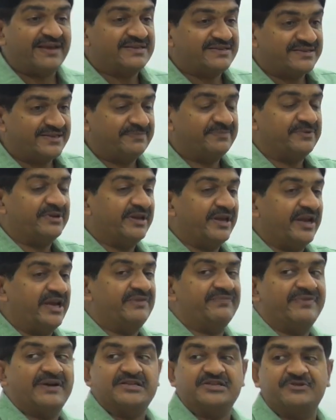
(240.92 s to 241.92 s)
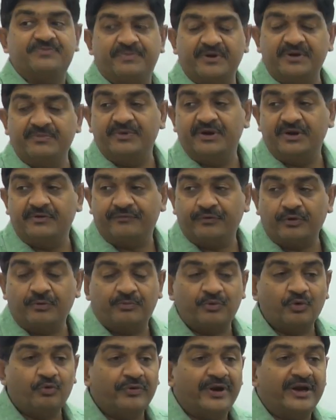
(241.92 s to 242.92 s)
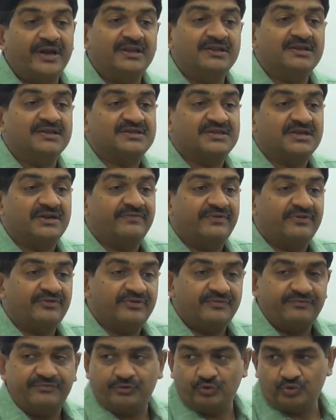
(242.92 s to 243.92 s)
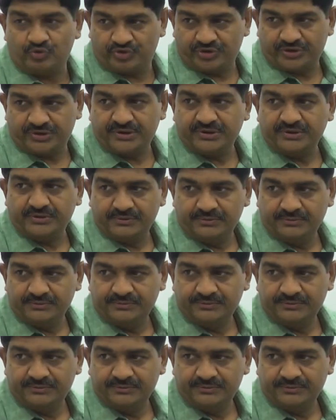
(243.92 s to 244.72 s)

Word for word: is accepting advance payment for providing the service in future,